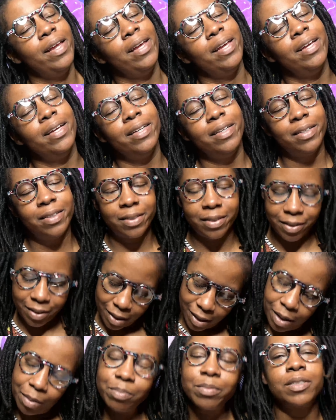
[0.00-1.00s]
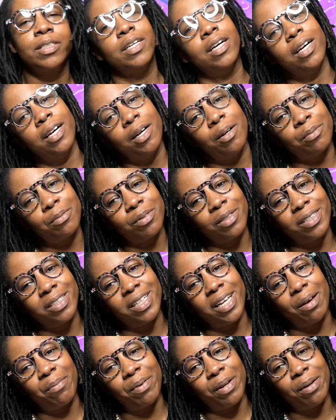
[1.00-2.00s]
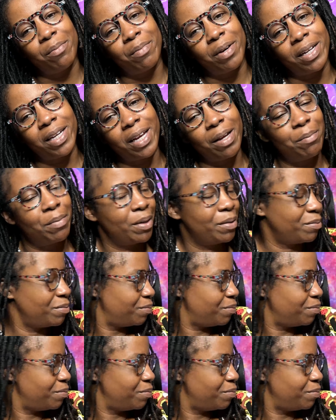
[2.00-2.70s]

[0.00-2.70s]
is up, Chubbs? What is happening, my Damien?